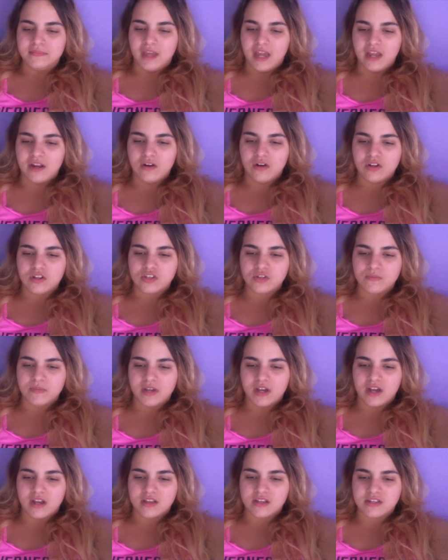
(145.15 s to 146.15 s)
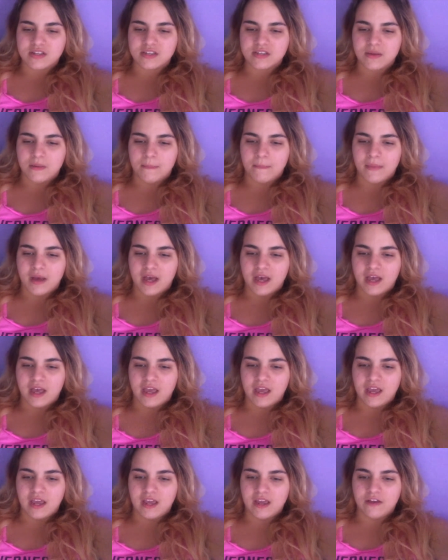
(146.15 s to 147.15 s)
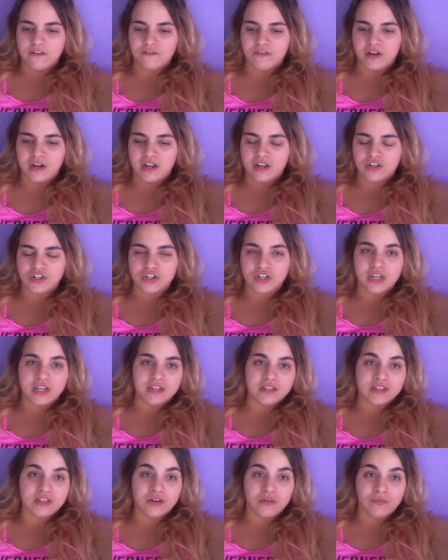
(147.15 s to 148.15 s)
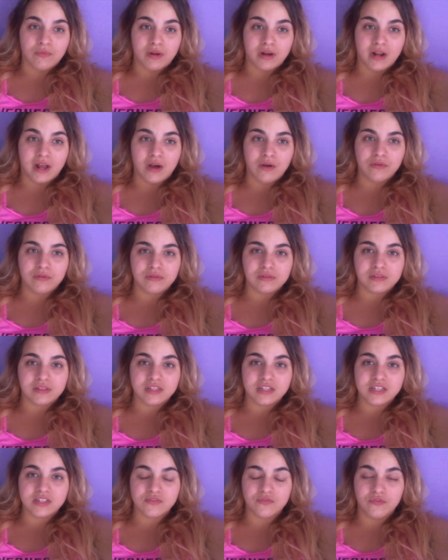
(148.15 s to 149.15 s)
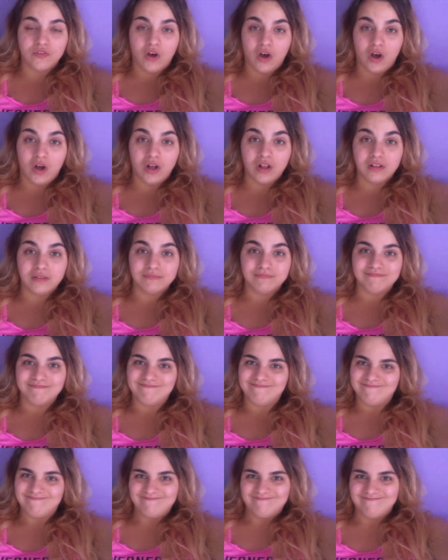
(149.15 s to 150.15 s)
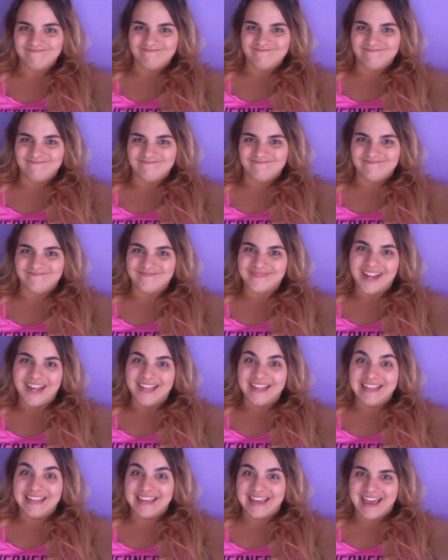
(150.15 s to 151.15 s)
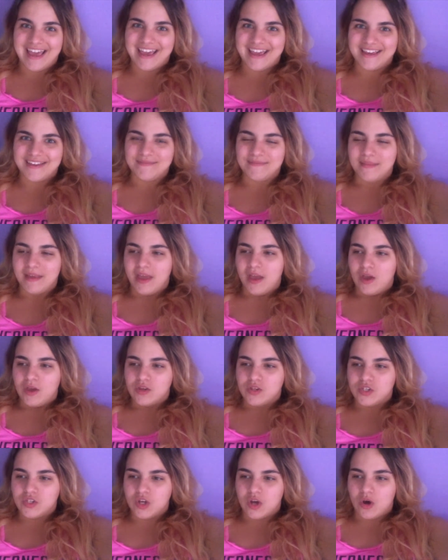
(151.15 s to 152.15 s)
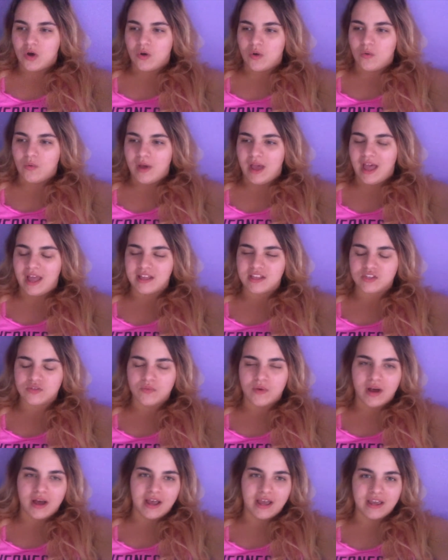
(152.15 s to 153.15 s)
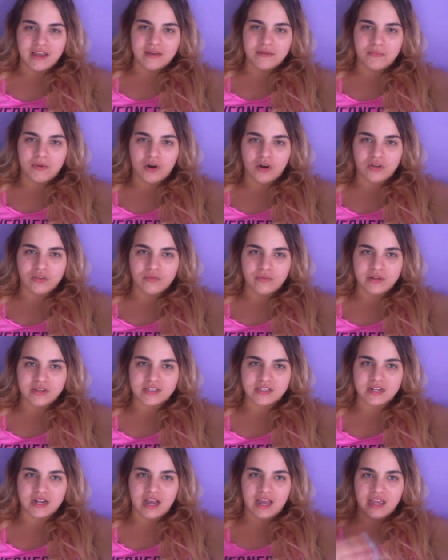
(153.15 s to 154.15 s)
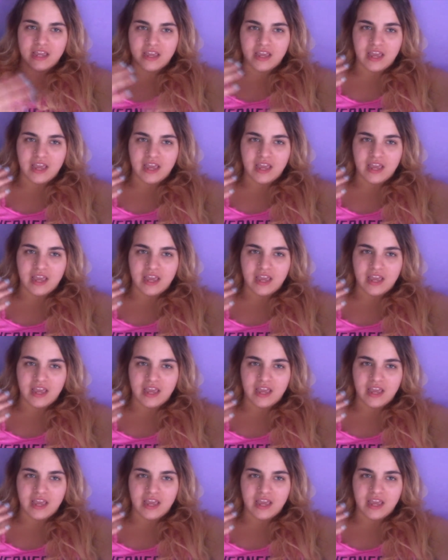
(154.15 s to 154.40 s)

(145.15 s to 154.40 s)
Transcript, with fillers: And also because my financial aid is going to run out this fall. Yay. So, hence why part of the reason I